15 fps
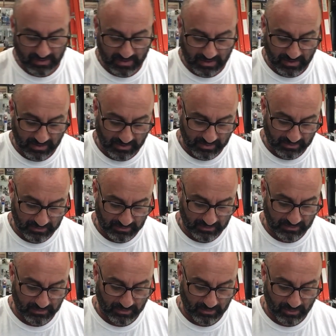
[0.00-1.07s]
uh,
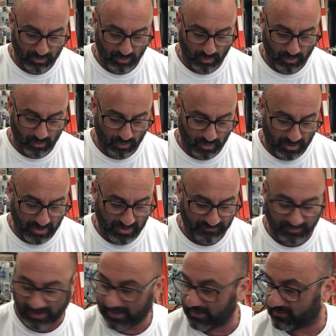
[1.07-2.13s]
if
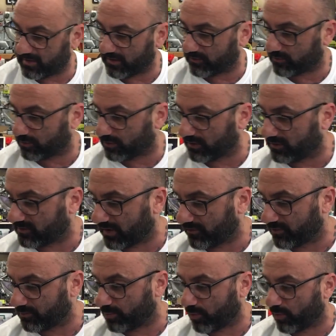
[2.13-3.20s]
I can test
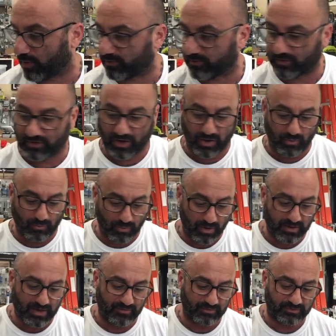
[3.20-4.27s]
thirty-seven boards and not
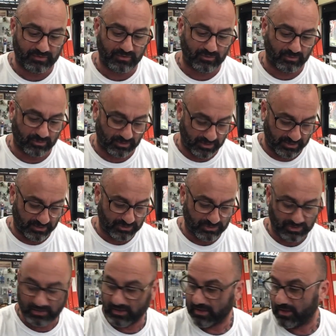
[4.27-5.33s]
one have a single glitch,
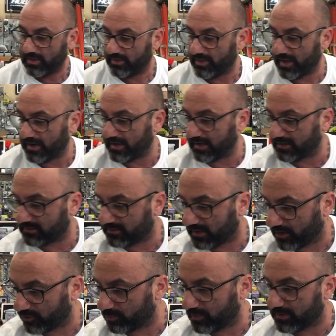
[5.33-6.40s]
then it
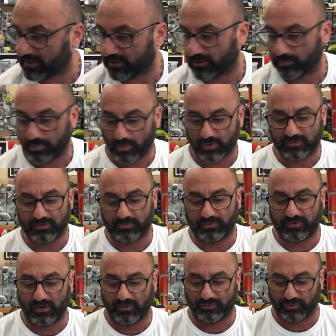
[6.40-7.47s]
tells me that the boards
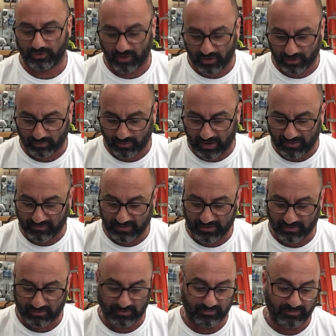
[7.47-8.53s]
themselves are not arriving
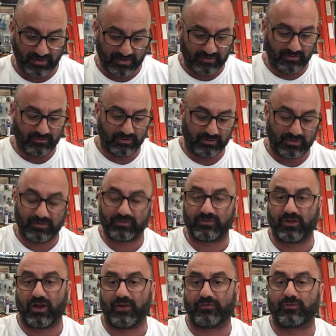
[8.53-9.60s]
here defective, at least
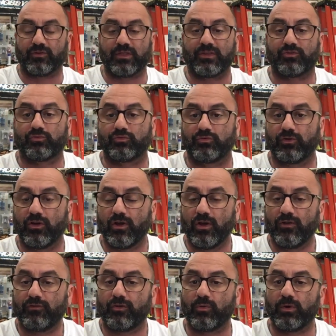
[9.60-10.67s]
not for this,
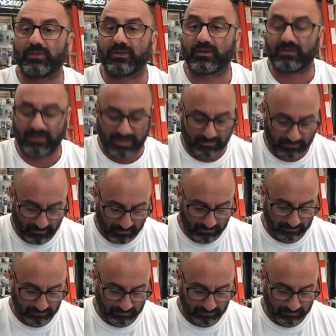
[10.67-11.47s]
for what the claim,